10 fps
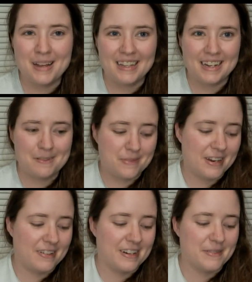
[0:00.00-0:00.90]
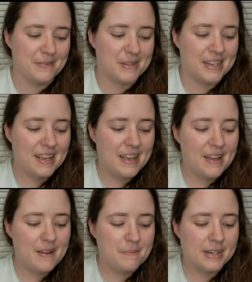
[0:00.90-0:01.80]
she's mad that I didn't bring her in here with me.
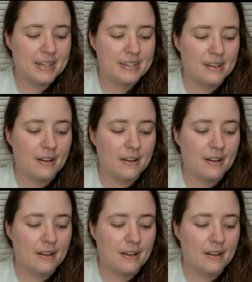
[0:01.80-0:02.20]
But